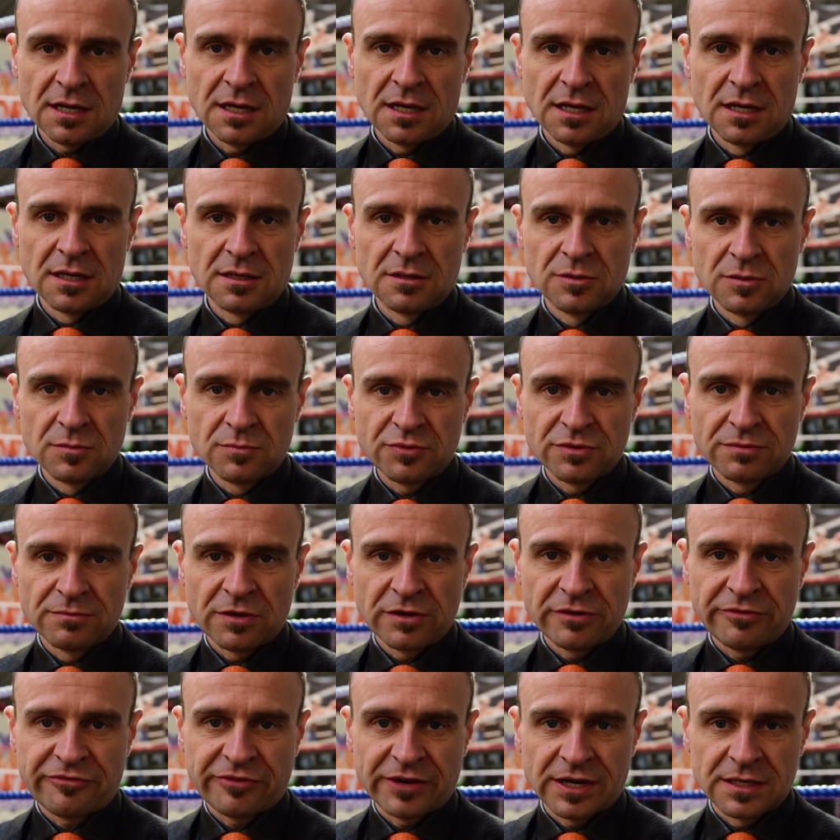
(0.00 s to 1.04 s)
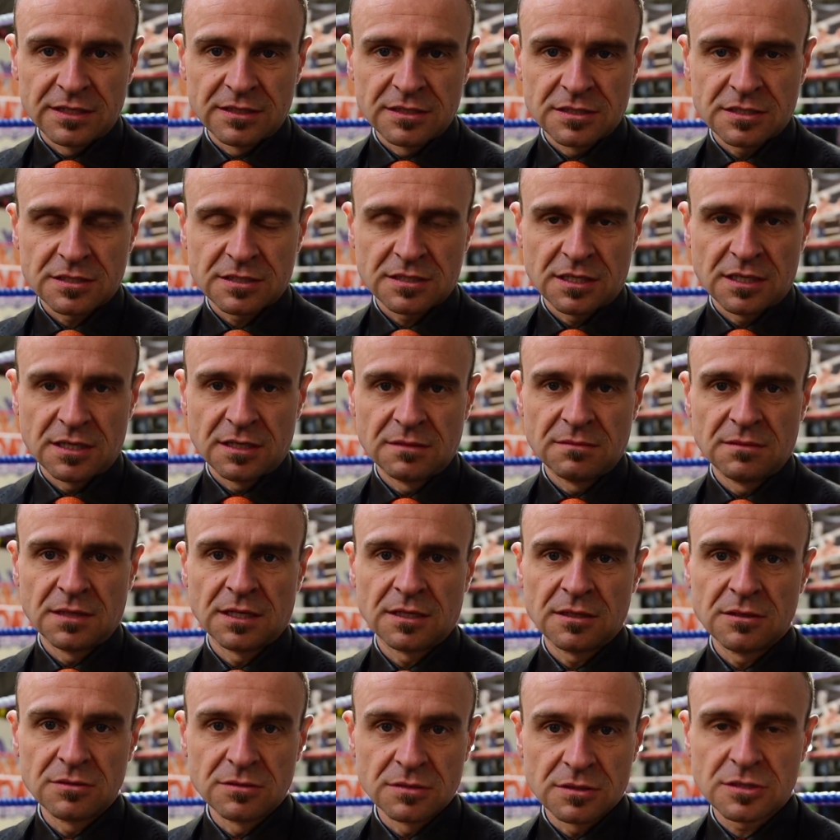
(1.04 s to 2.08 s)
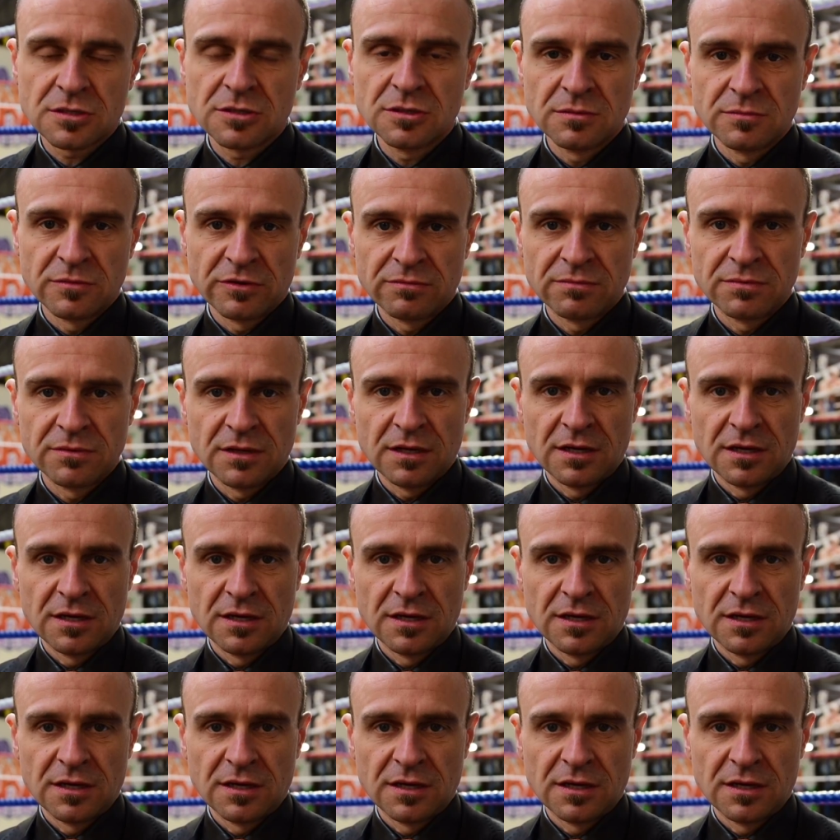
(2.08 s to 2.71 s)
A number of my friends, including two of my